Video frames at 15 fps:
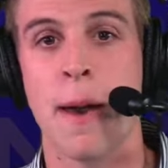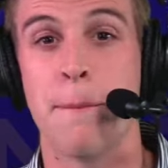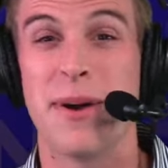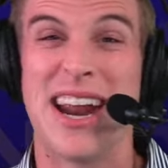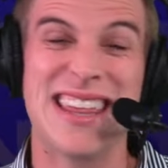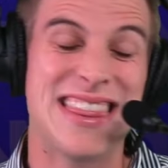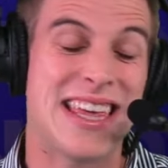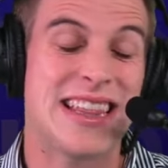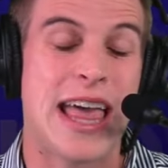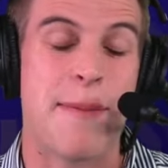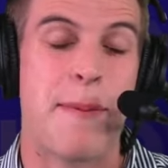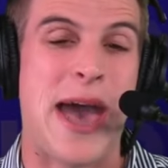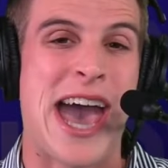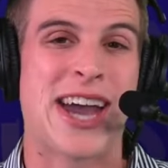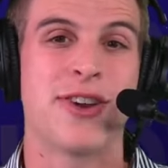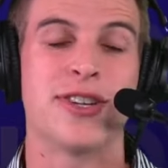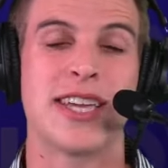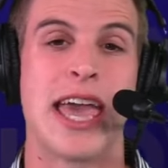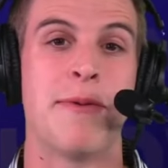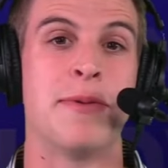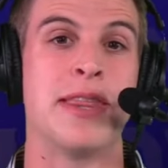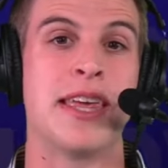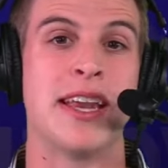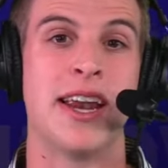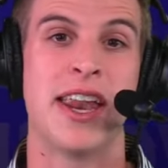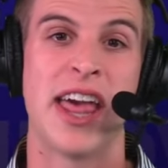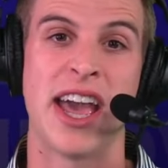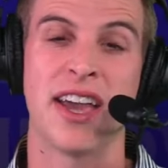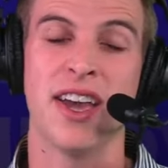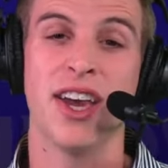But I think that Packers game at the end of the
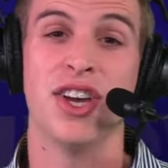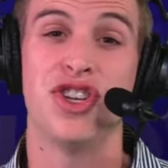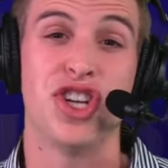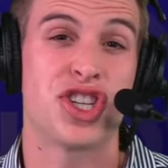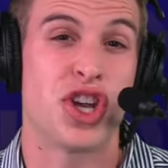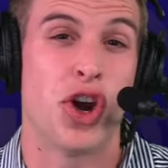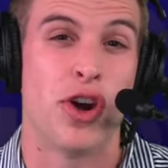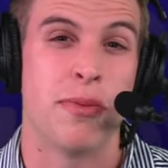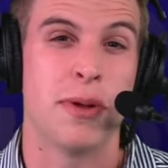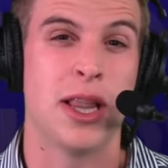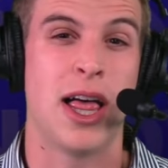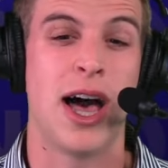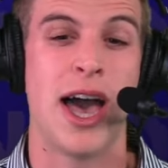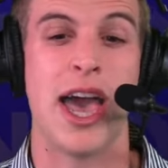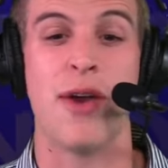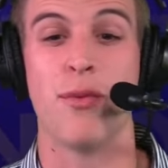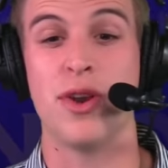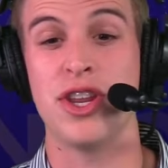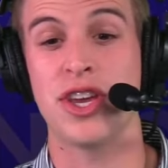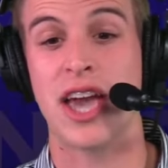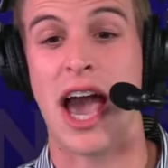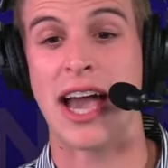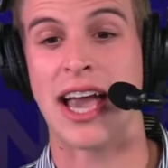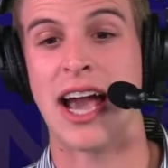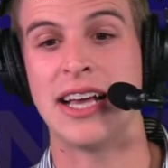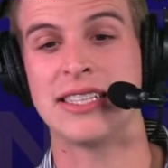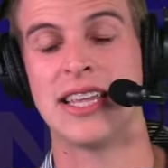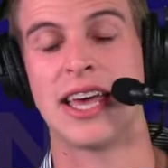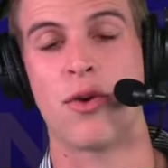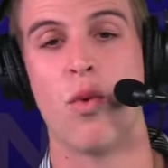day just hurt him a lot. And when you got
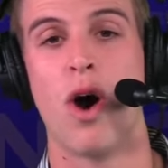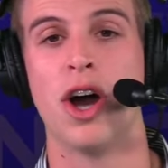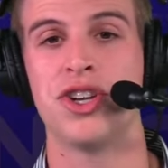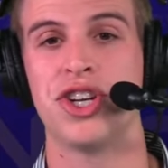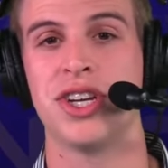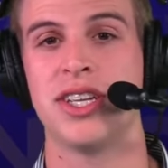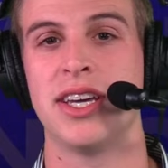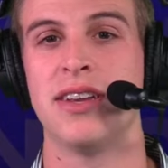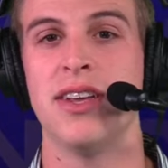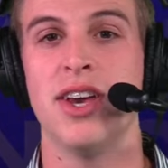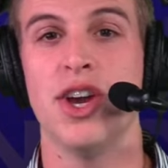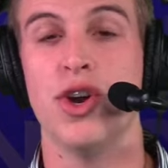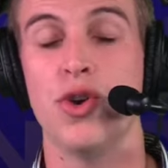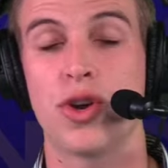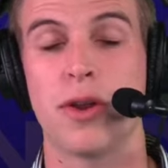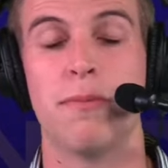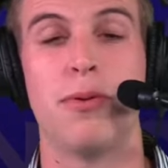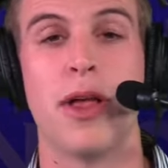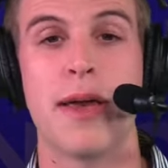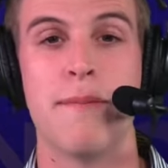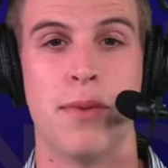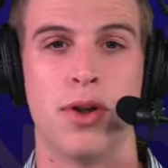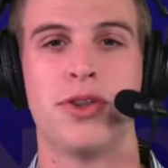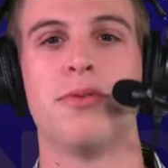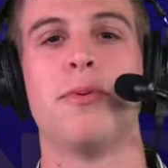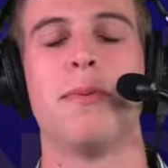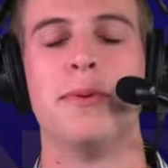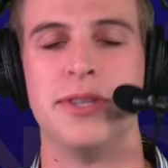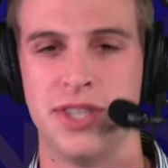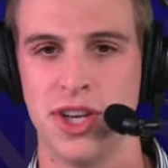guys like Washington who can play
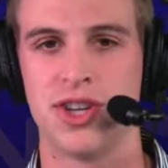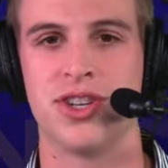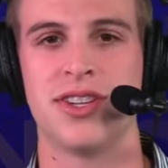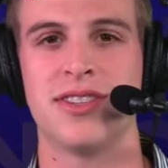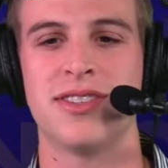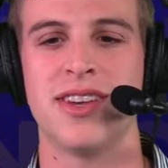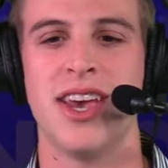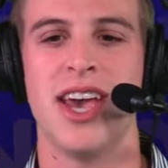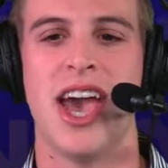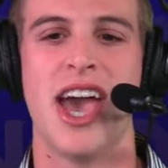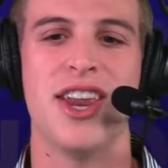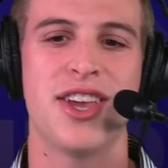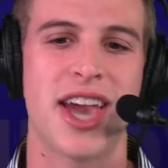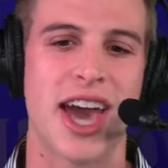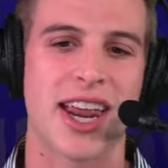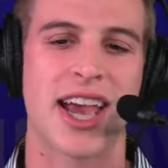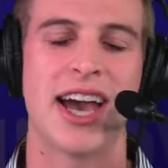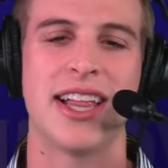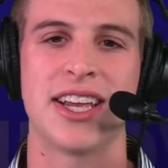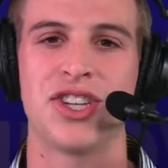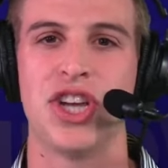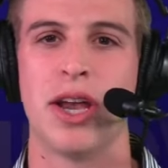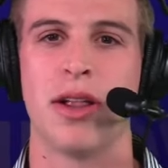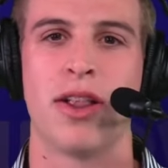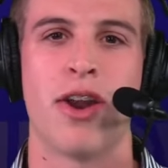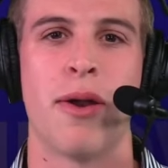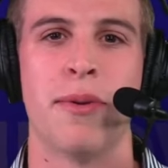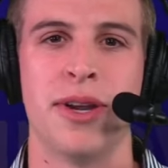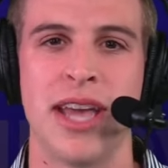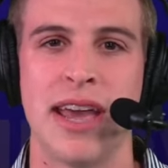multiple positions, and you got a guy like Jalyn
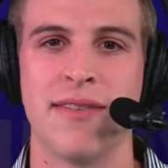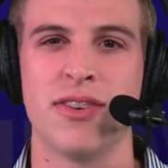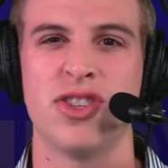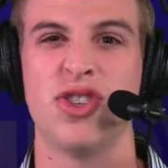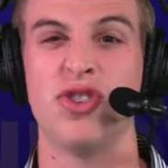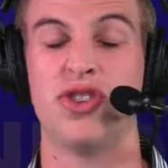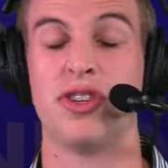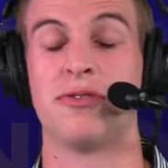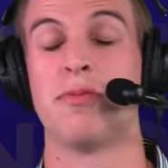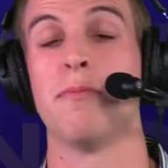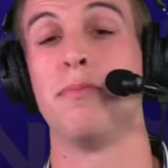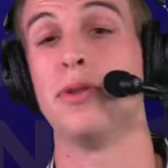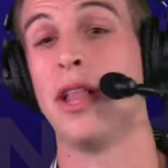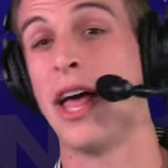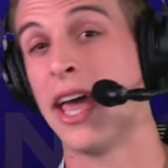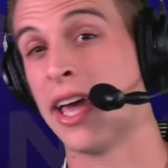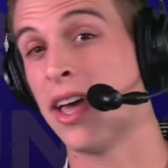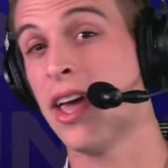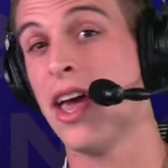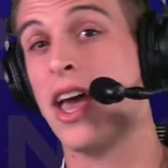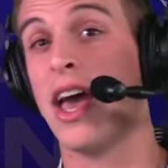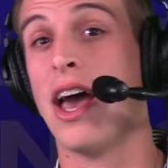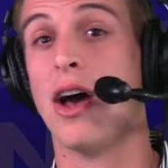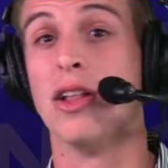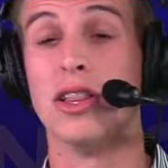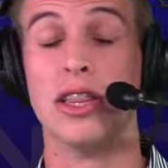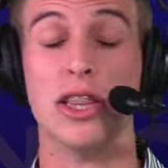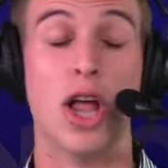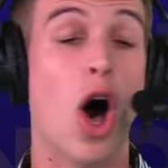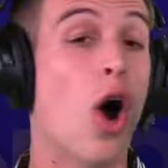Armour-Davis who's just been playing
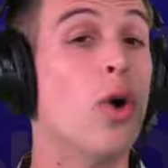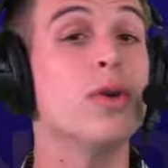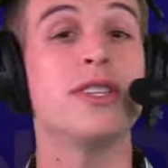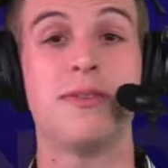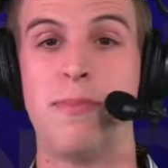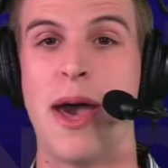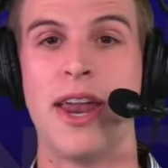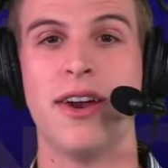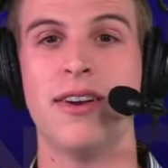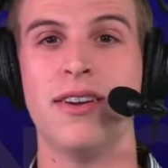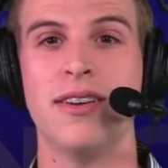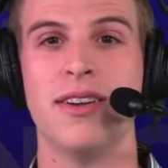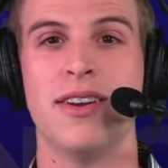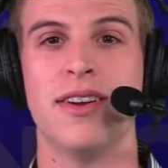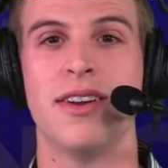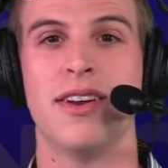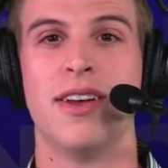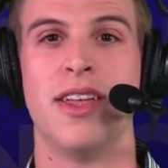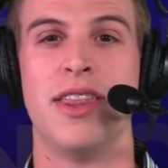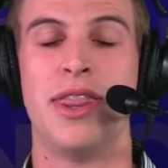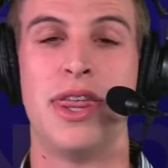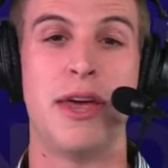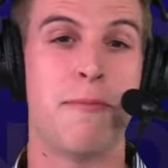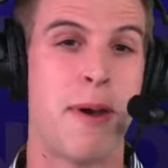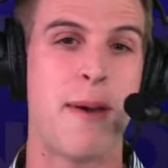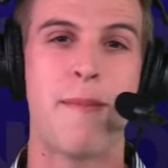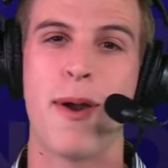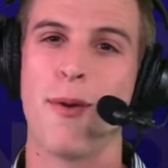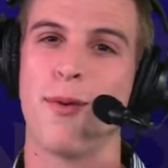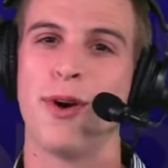loads better than
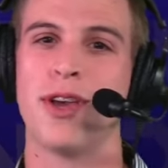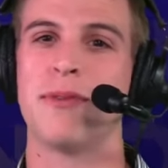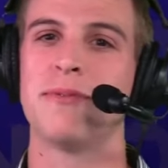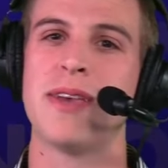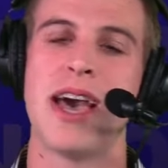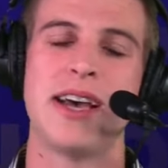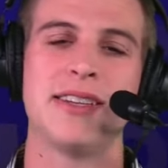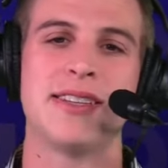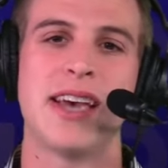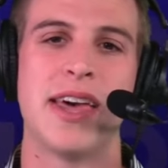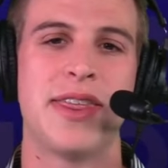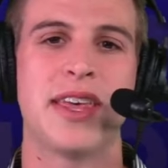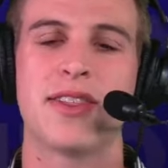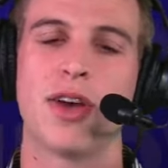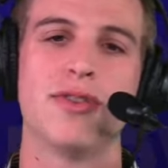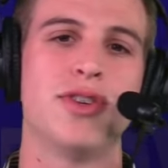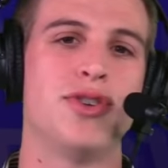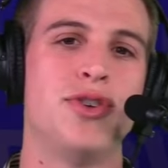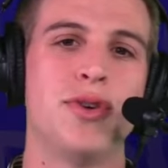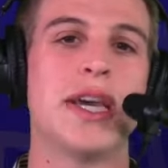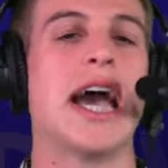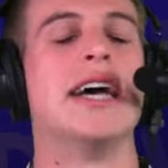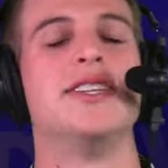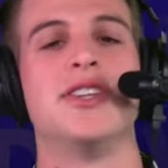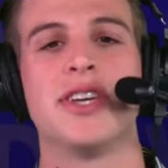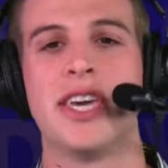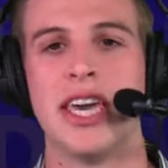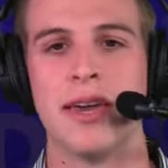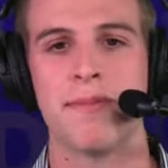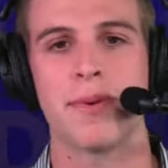Pepe Williams has. I think those are two guys you
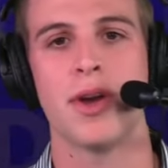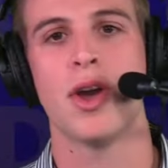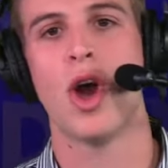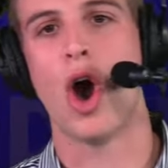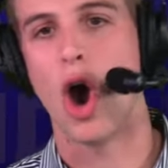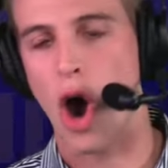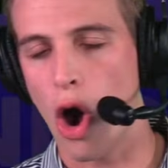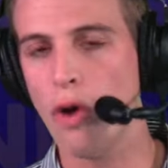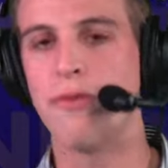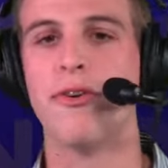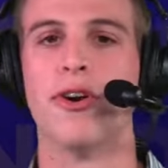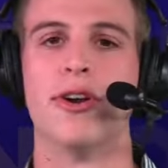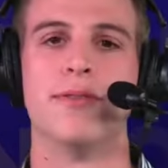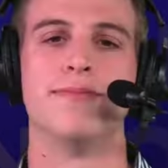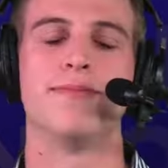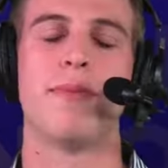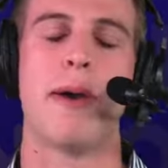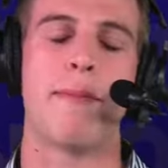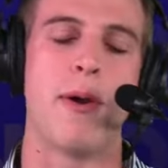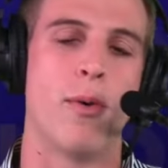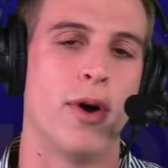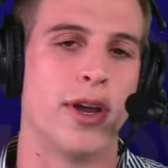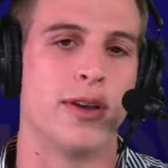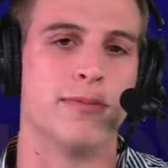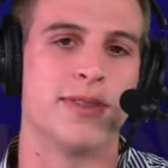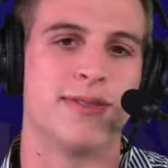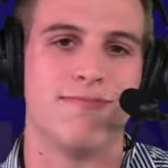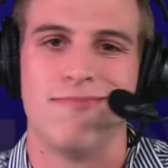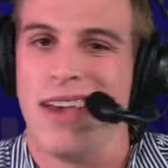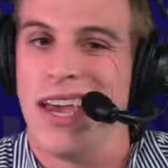keep over Pepe
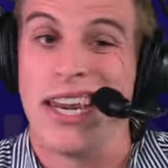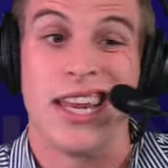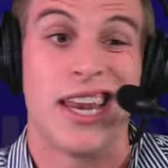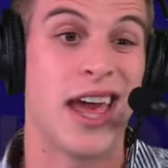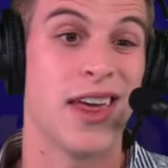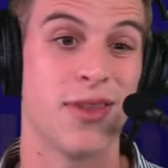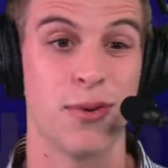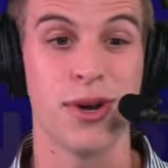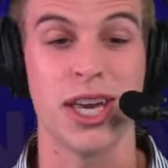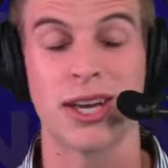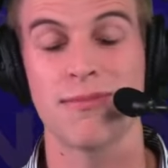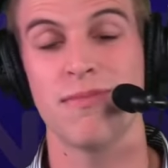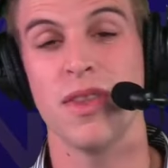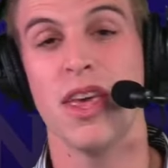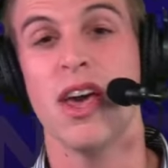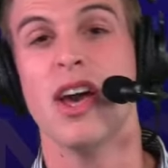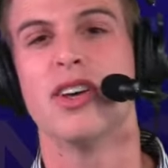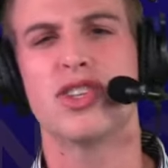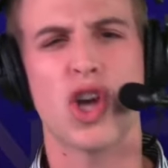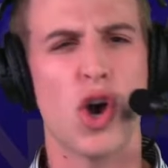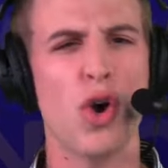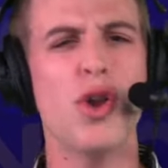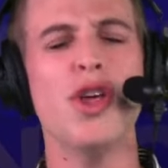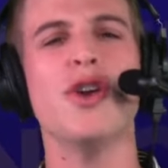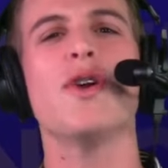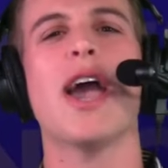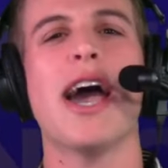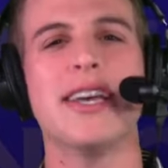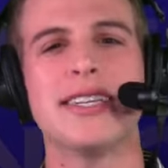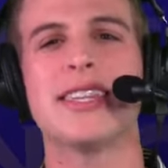Williams any day of the week. So, who do you guys